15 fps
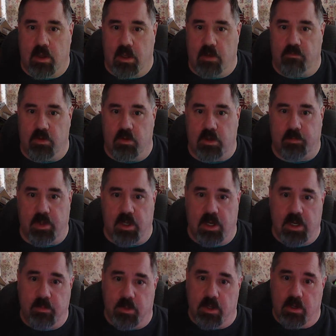If you look
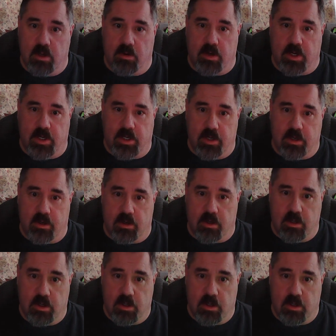behind me, right here,